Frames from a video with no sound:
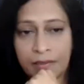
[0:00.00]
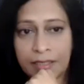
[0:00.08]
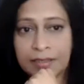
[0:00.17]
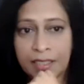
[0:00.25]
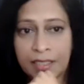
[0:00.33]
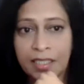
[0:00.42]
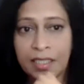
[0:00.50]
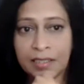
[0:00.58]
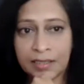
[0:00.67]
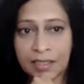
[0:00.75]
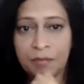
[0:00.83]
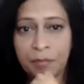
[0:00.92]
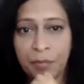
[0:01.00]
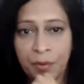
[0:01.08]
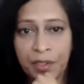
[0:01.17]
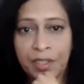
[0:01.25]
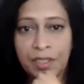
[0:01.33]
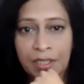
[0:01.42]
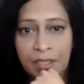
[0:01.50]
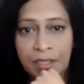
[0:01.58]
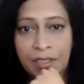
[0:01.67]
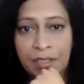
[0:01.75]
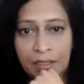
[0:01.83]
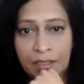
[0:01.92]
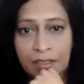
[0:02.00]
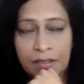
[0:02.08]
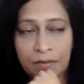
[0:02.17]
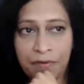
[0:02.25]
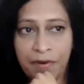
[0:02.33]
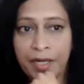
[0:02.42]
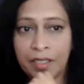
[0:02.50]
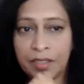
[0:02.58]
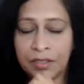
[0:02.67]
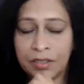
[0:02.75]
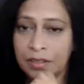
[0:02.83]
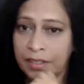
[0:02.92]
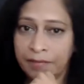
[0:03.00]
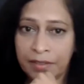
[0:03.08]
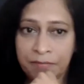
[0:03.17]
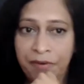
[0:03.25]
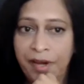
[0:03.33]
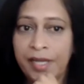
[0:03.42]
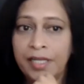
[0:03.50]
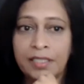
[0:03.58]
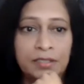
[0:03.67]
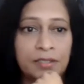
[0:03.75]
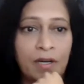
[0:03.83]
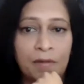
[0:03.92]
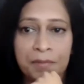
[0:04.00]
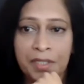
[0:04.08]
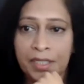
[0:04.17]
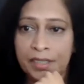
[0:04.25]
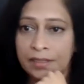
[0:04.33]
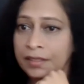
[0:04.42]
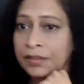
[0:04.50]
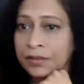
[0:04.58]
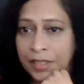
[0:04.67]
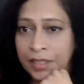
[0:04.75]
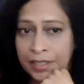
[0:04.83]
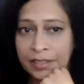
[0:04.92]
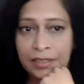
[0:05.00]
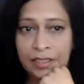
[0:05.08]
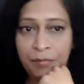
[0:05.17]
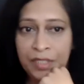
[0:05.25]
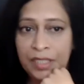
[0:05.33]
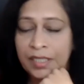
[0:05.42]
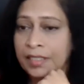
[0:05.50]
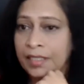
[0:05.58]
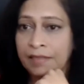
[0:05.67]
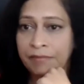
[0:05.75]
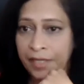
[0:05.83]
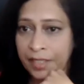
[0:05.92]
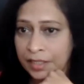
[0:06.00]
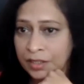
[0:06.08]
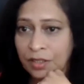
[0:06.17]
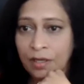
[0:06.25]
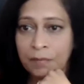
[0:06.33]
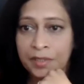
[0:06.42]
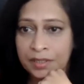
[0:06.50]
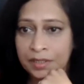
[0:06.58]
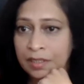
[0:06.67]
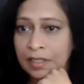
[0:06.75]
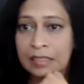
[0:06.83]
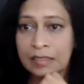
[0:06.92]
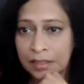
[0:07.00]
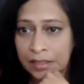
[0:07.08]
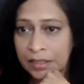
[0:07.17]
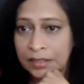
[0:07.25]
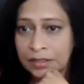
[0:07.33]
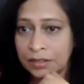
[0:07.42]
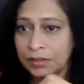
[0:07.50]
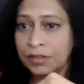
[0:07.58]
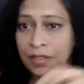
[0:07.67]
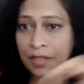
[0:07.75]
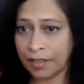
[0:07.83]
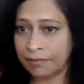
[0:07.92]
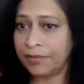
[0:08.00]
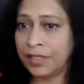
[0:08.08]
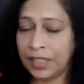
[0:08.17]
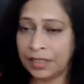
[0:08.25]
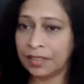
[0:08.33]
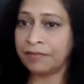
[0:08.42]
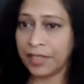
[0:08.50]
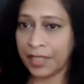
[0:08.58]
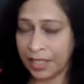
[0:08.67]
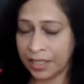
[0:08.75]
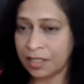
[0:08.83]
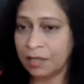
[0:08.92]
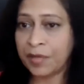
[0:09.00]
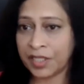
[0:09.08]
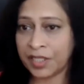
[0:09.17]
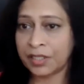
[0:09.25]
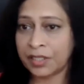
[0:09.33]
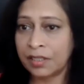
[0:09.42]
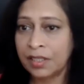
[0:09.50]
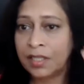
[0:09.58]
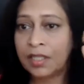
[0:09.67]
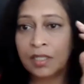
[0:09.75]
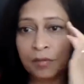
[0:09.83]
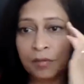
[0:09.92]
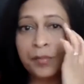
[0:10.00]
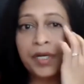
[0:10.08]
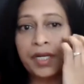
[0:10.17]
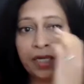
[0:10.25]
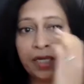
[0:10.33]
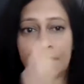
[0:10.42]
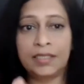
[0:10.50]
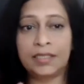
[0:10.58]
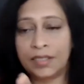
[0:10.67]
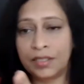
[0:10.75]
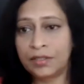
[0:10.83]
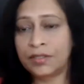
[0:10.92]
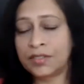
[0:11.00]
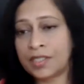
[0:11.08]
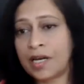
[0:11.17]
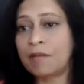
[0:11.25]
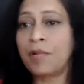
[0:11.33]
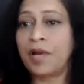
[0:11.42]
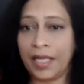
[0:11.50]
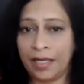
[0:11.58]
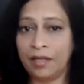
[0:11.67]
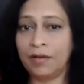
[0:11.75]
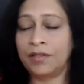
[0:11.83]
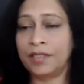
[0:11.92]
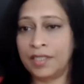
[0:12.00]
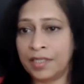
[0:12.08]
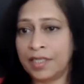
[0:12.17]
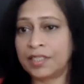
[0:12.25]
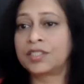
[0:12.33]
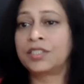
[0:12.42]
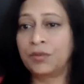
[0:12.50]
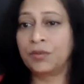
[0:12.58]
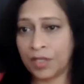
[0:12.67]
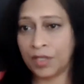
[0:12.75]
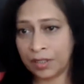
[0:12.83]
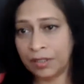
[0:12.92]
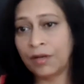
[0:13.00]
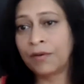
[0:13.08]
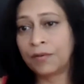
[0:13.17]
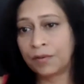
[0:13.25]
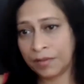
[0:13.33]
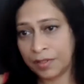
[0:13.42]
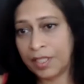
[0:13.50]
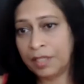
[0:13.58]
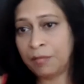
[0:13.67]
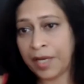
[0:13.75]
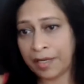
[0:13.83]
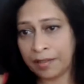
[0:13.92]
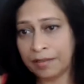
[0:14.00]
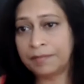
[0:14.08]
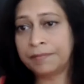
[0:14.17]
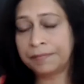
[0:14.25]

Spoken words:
excellent point. Find a job that you can immediately find a job and start earning, so you're not feeling the financial pressure, but at least, start planning on the direction you want to go in parallel.